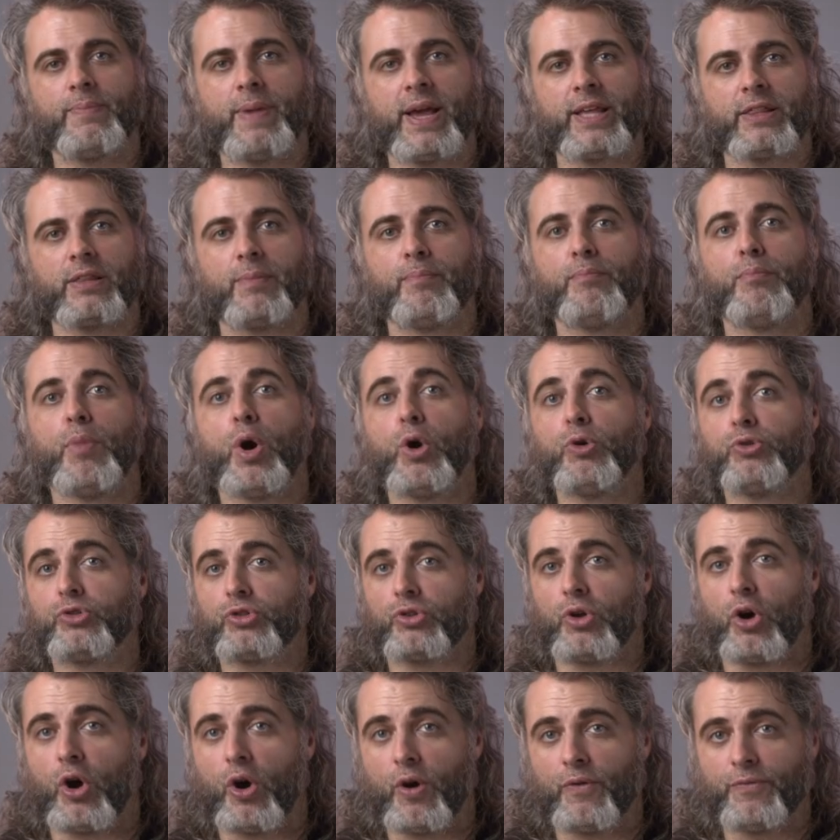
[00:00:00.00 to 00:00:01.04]
make the
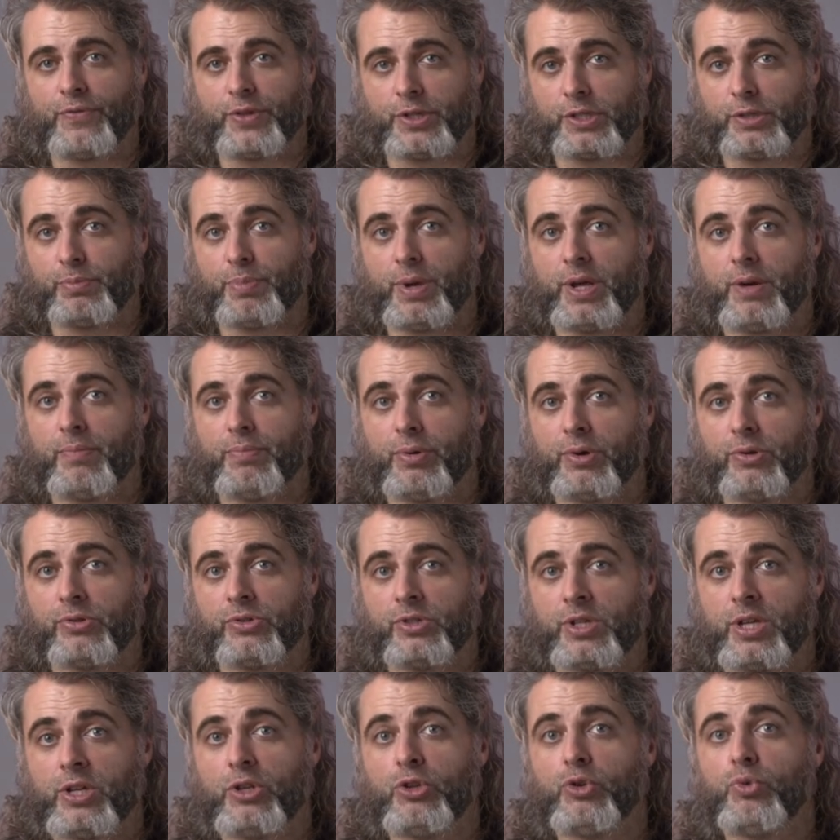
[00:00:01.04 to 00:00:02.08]
most of the speed
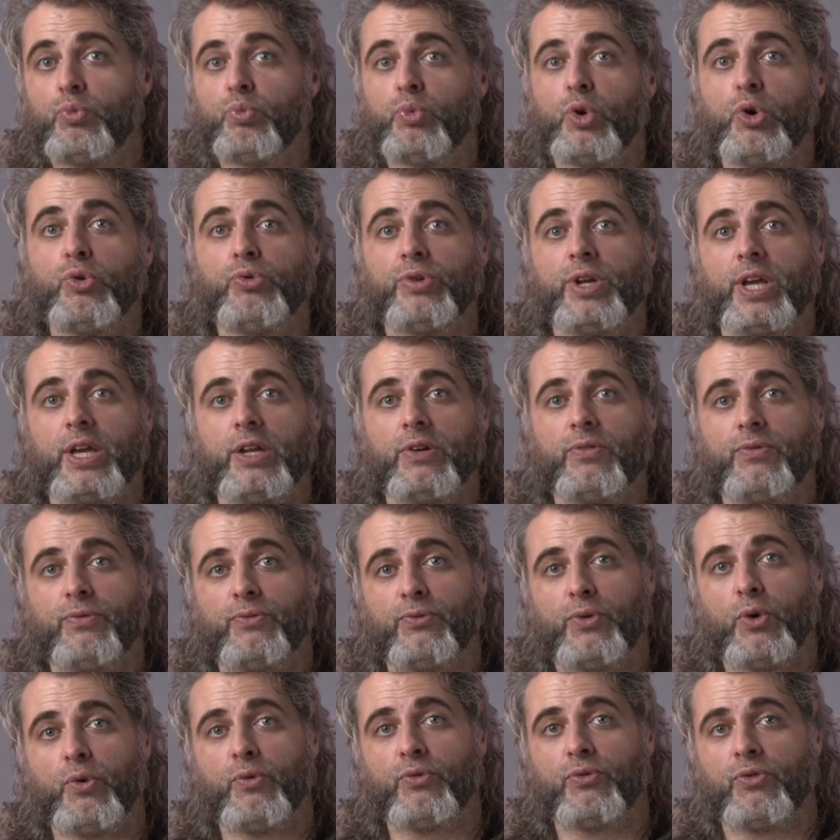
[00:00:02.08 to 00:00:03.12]
booster, you will need
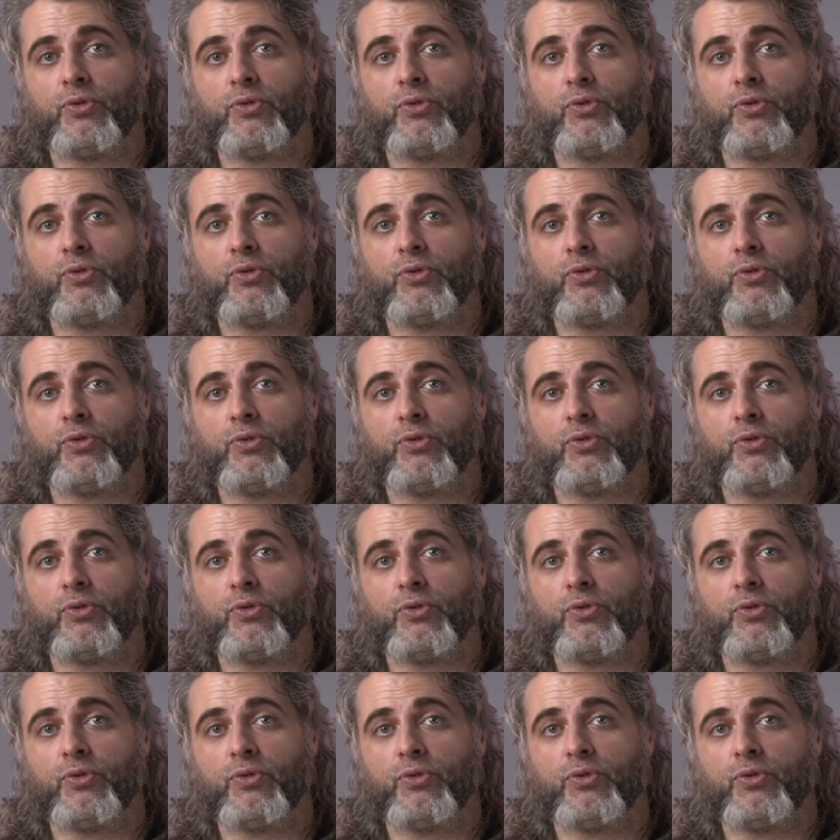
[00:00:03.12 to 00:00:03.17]
full